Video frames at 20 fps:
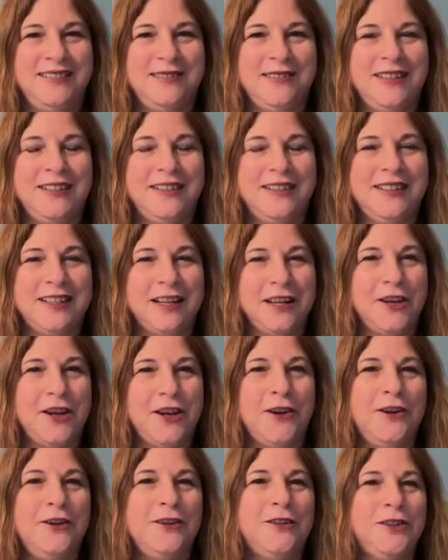whether it's a
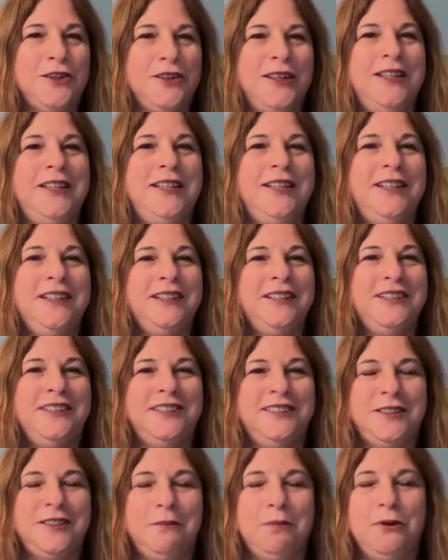coach or a
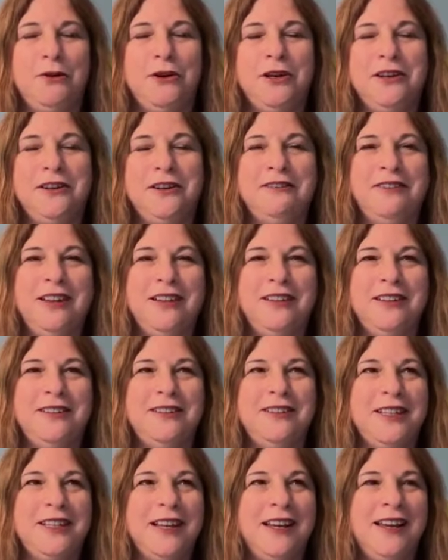healer, supporter of
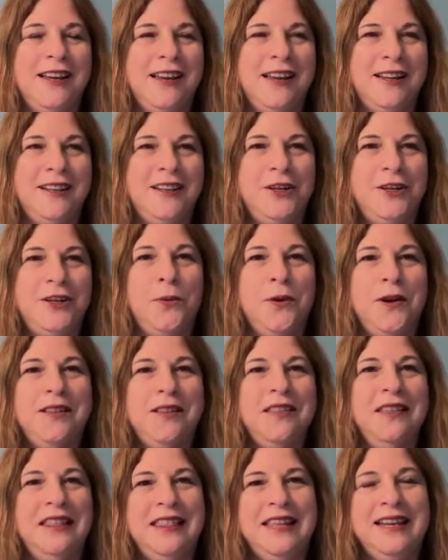others, one
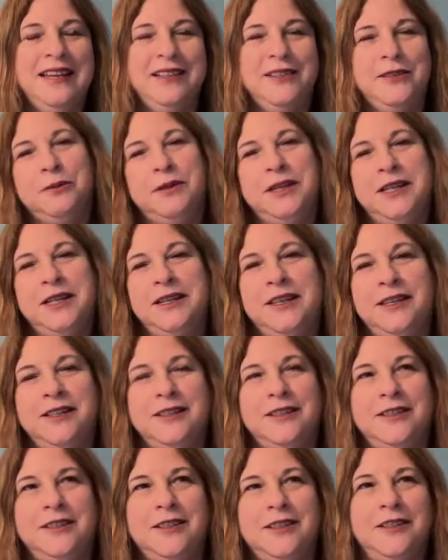of the things we
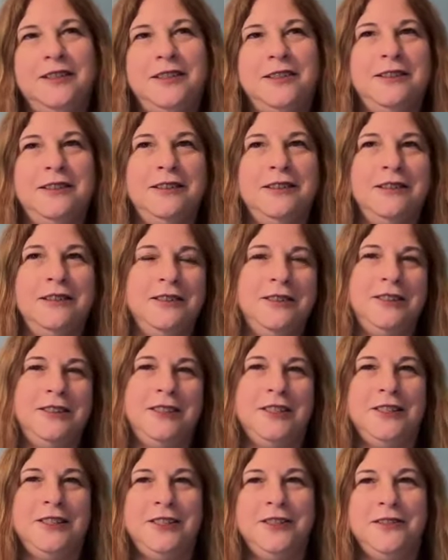need to learn
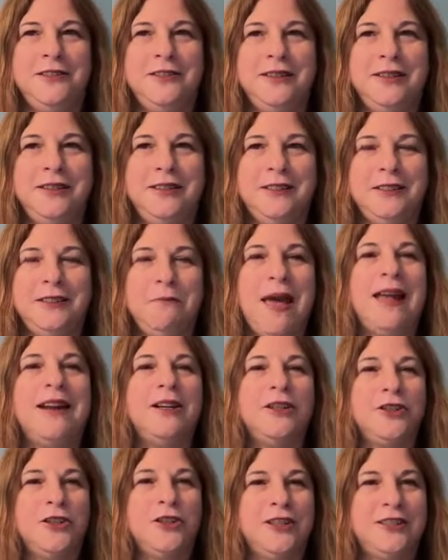to do is
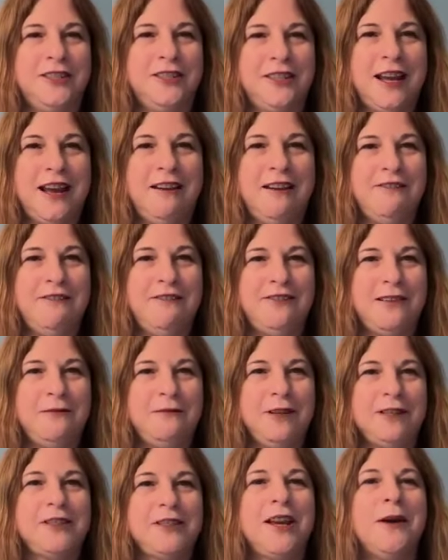manage our stuff
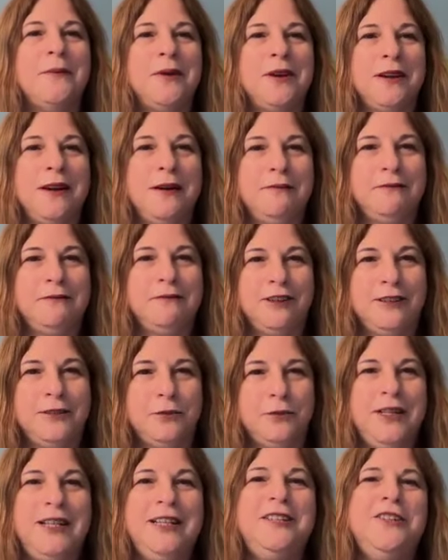and what's coming up for
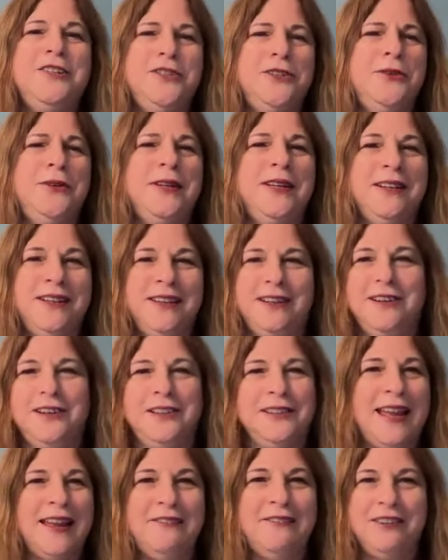us. We need to do it in our
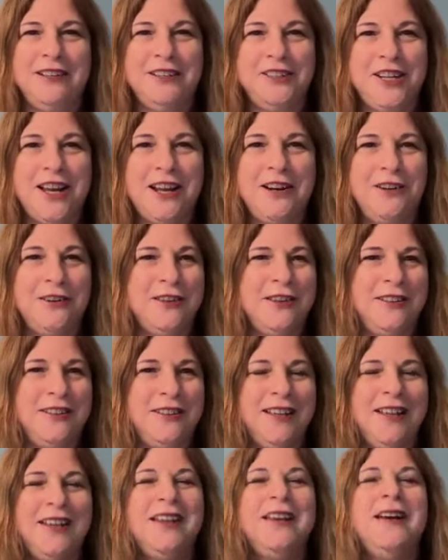life in general,